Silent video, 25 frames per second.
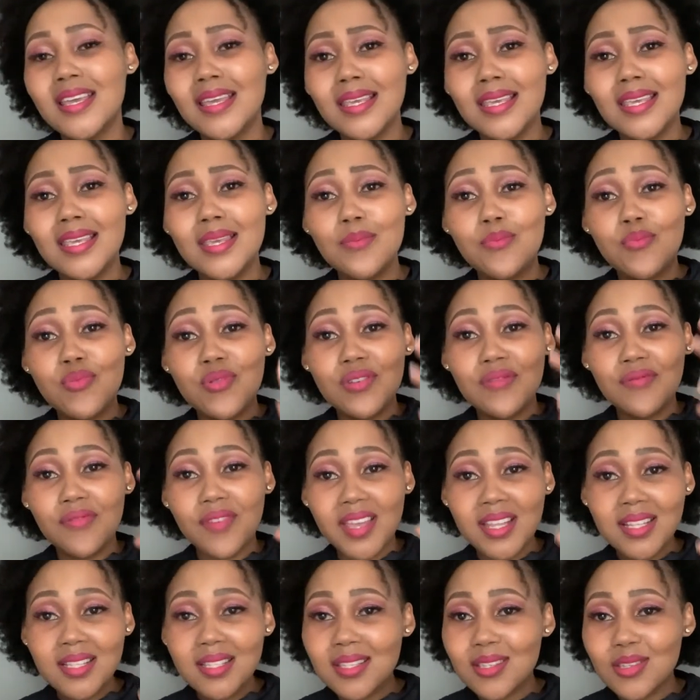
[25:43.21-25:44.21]
He
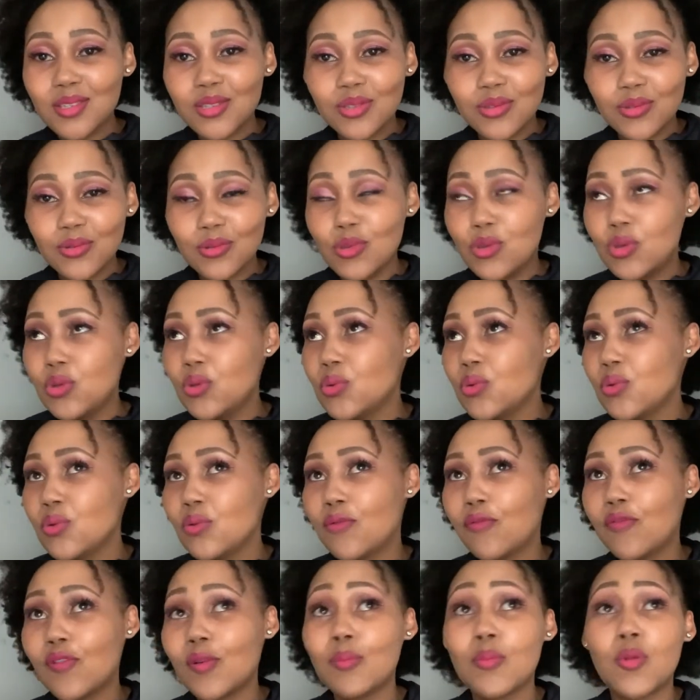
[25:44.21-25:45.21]
prevents you
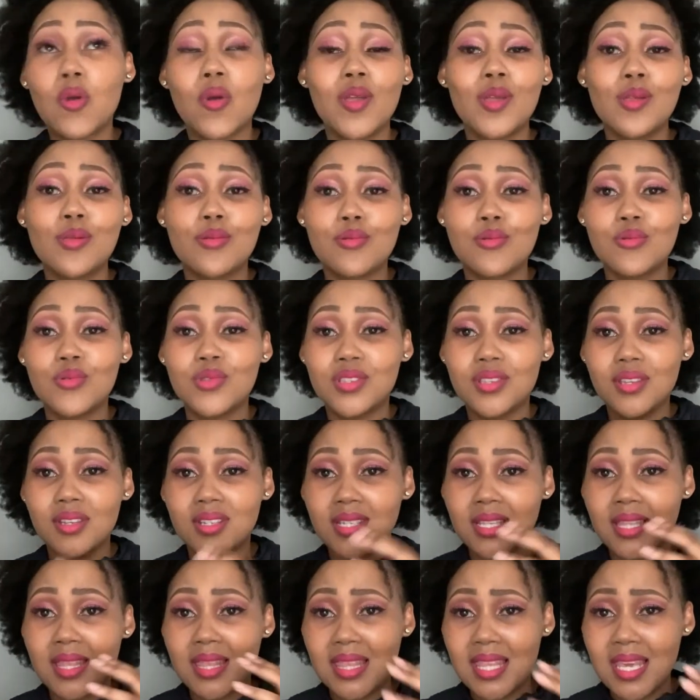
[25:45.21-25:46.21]
from going through
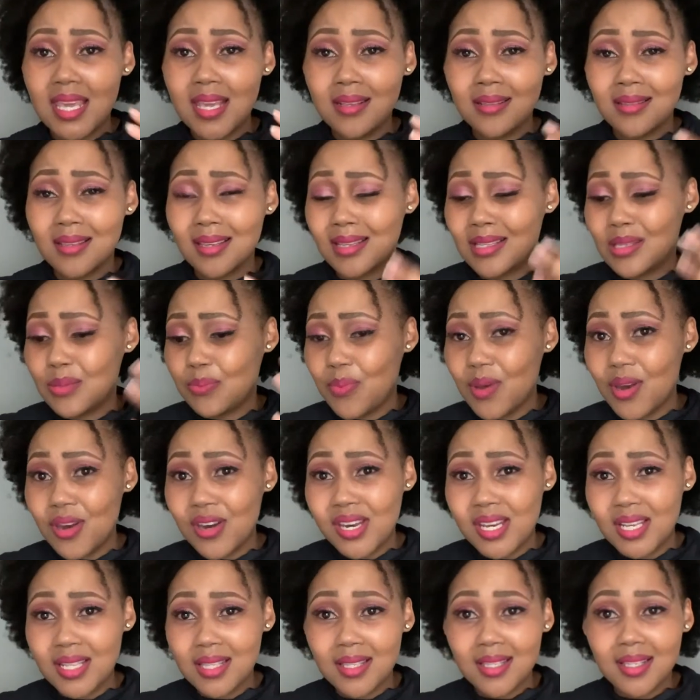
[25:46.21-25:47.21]
certain things,
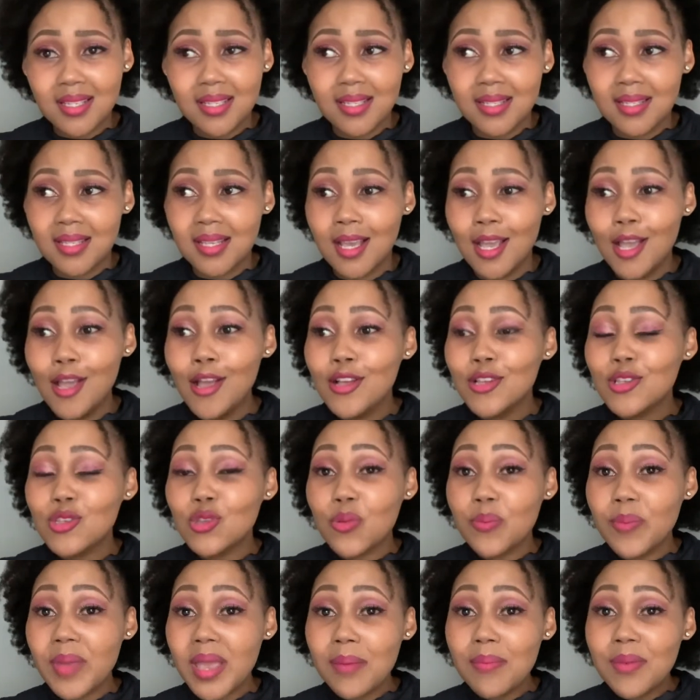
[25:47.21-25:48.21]
experiences. So
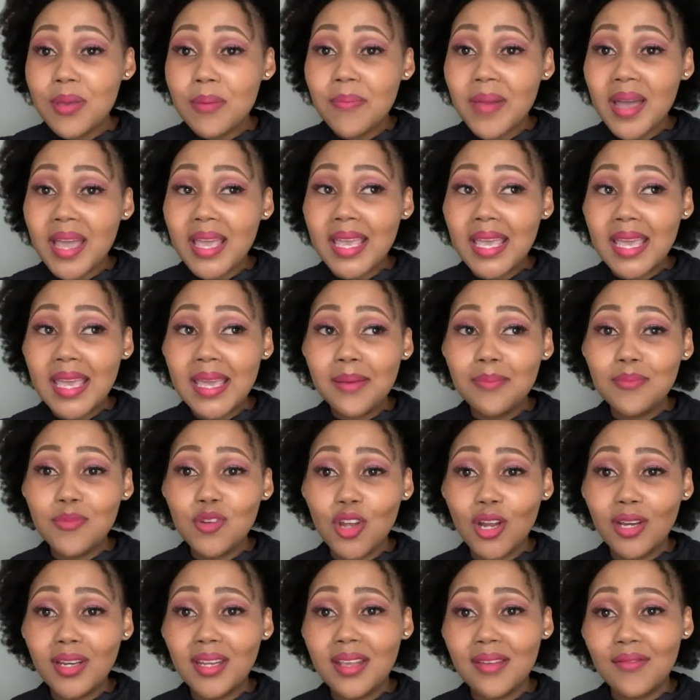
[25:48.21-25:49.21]
maybe by him
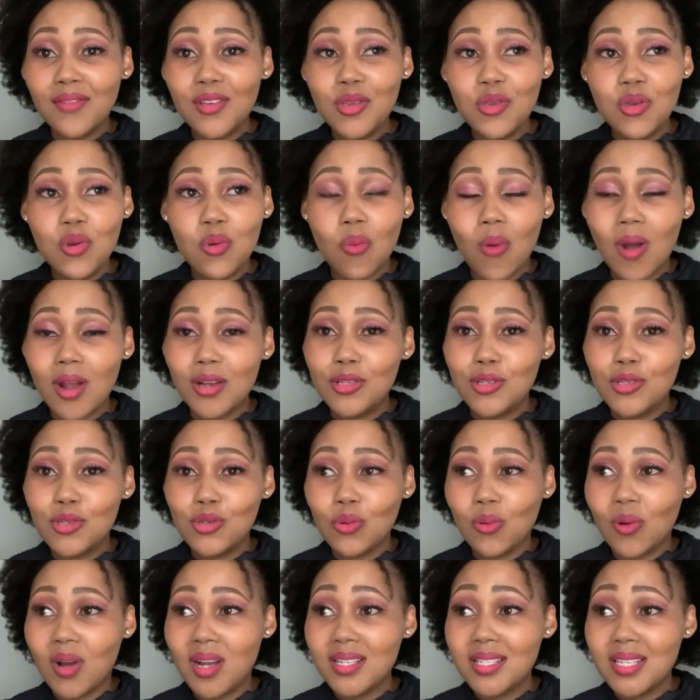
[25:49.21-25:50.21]
not giving you what you
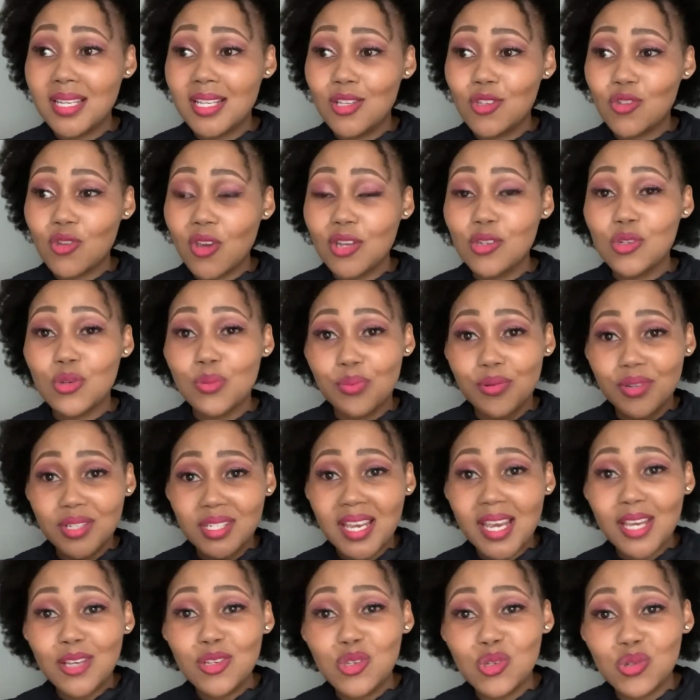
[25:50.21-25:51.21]
want, he's trying to
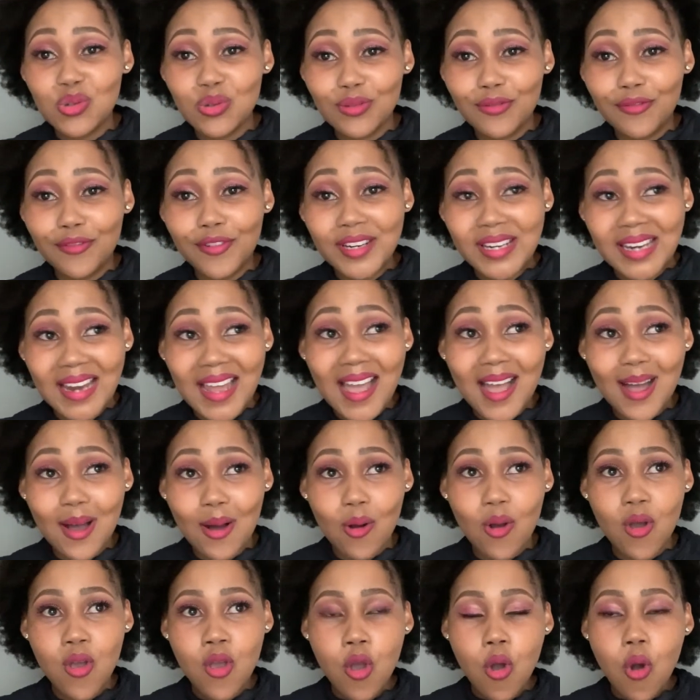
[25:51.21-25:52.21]
protect you for now,
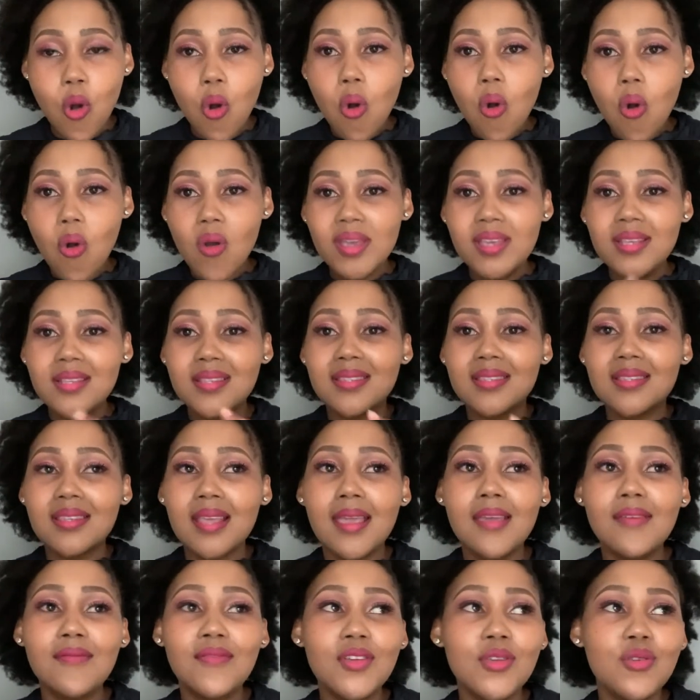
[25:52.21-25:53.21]
or he's
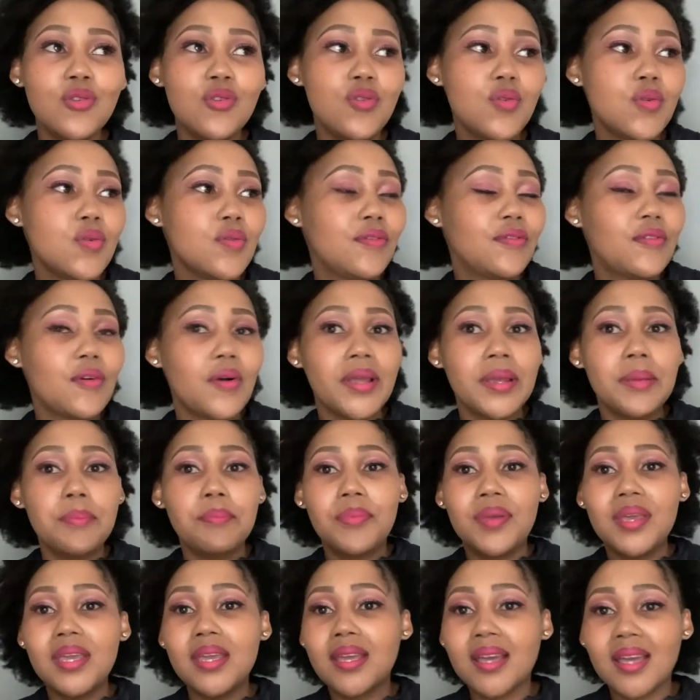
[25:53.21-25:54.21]
saving you for a
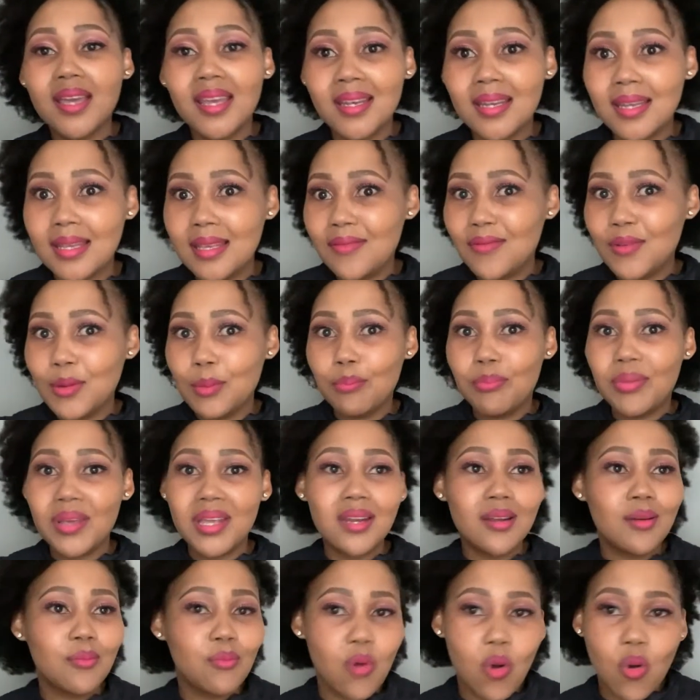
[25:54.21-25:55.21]
bigger and even better
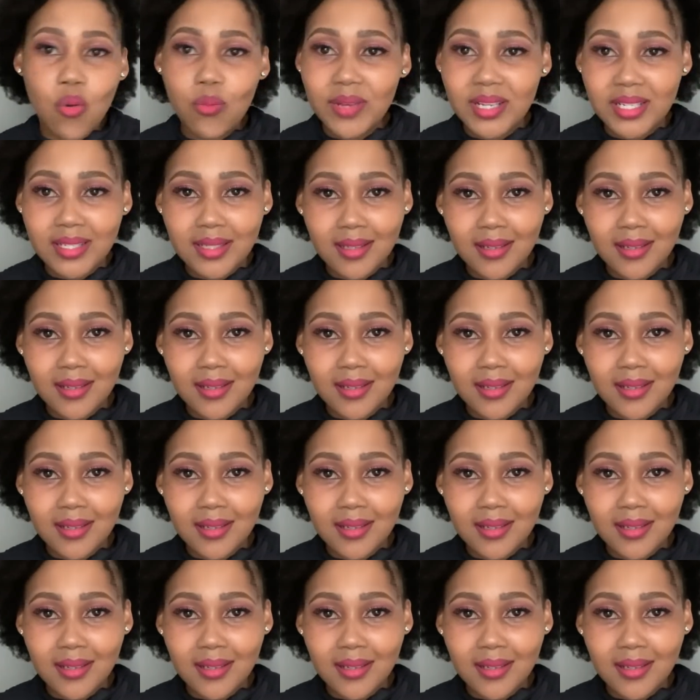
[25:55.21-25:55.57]
moment.